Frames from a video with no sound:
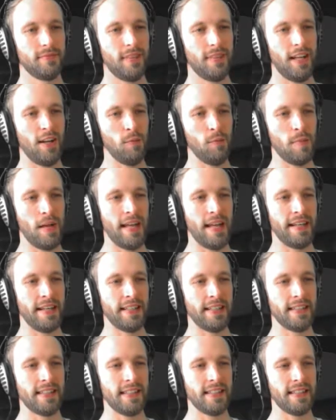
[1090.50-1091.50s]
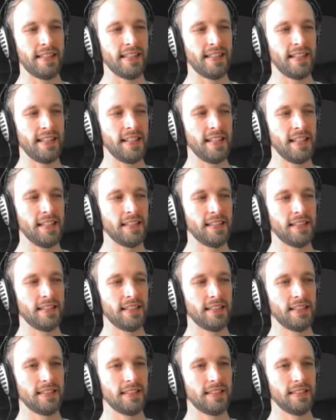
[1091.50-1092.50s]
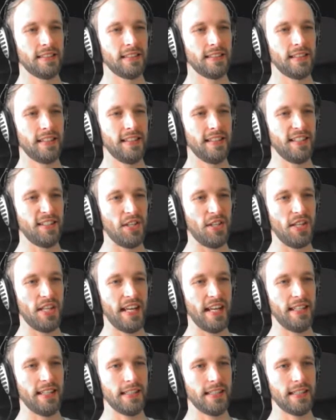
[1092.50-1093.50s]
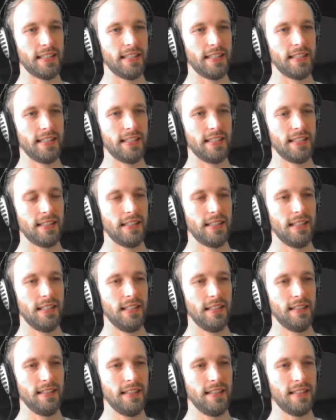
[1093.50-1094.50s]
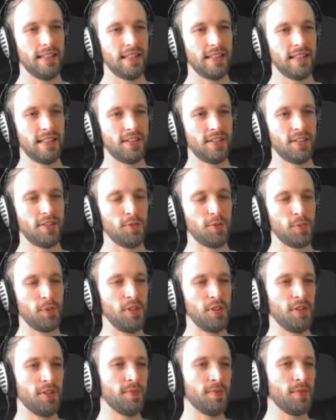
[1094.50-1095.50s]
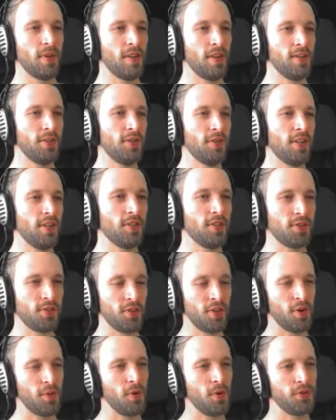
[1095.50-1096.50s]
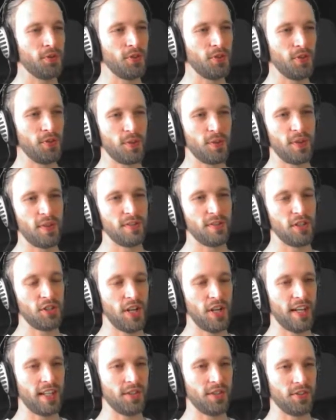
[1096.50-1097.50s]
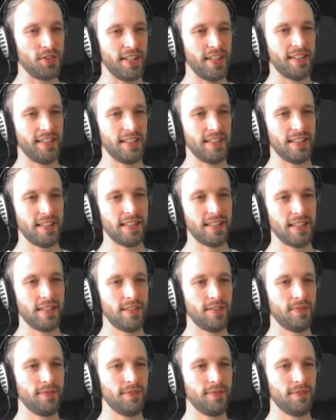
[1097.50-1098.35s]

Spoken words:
How badass is this lady? I think she's nice. This is going to start something, you know? Other stations are going to want to throw off the shackles like this.